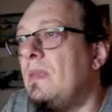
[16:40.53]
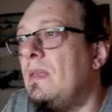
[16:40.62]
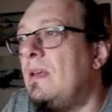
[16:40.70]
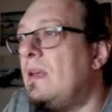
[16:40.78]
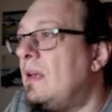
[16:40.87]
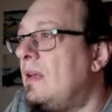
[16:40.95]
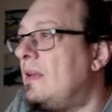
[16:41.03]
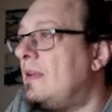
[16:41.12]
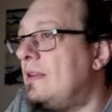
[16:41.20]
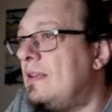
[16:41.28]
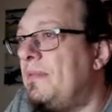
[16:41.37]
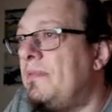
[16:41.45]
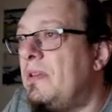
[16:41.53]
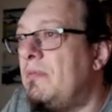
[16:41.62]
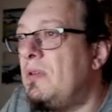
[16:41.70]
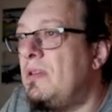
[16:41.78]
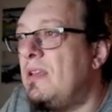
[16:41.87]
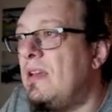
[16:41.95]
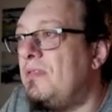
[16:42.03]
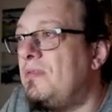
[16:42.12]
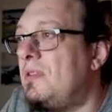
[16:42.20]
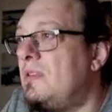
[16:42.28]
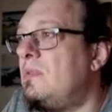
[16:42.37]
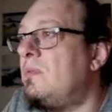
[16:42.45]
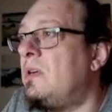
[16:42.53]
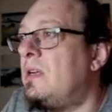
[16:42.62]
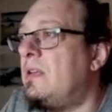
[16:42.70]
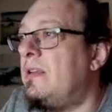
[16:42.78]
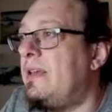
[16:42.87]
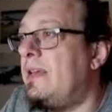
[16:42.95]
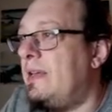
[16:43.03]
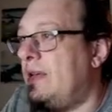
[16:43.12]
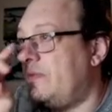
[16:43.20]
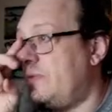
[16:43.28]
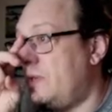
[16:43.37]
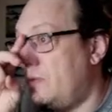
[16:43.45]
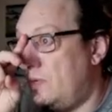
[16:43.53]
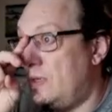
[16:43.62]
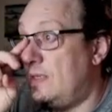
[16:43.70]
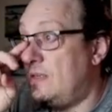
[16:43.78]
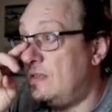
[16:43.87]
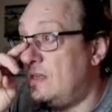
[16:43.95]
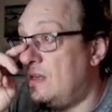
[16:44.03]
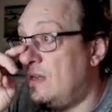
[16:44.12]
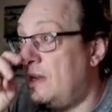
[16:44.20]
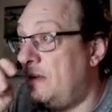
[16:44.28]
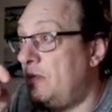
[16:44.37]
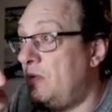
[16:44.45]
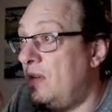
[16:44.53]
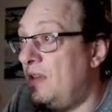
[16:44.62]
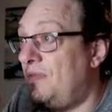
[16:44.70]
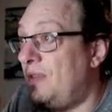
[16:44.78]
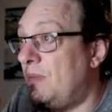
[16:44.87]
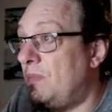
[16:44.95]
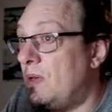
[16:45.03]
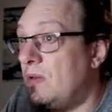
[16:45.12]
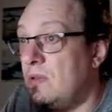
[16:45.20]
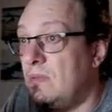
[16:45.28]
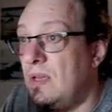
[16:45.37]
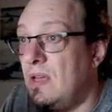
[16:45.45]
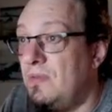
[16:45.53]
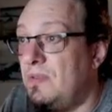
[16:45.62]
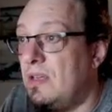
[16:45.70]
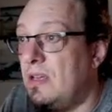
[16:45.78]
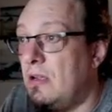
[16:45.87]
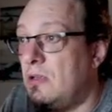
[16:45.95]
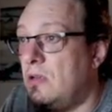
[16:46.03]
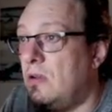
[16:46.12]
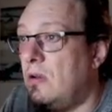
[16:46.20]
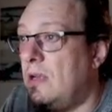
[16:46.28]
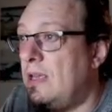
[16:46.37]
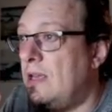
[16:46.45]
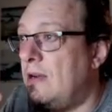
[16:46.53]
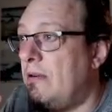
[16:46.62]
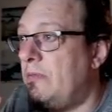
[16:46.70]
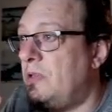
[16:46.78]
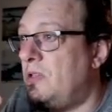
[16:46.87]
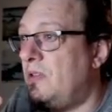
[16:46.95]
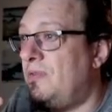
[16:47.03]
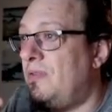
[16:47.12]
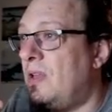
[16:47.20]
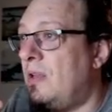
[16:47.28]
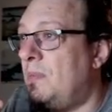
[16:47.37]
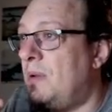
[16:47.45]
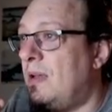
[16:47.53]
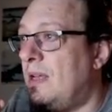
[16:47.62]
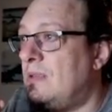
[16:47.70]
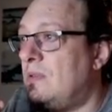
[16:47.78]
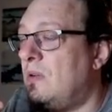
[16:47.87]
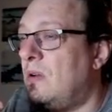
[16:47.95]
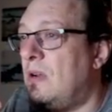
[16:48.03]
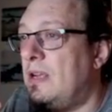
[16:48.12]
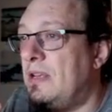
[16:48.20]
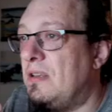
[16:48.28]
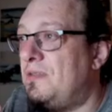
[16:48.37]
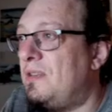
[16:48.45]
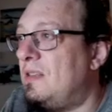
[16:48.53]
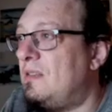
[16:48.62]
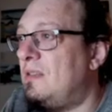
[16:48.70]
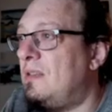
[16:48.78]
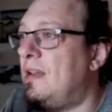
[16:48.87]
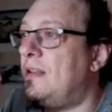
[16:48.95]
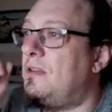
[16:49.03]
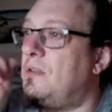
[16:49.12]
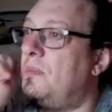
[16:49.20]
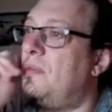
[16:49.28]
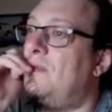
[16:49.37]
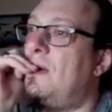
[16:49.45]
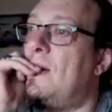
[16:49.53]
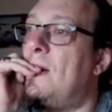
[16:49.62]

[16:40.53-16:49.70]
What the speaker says: and then we would have this one, and we don't need a deny rule, I think, because we have the catch-all here, which applies to all interfaces. Yeah, that should be fine.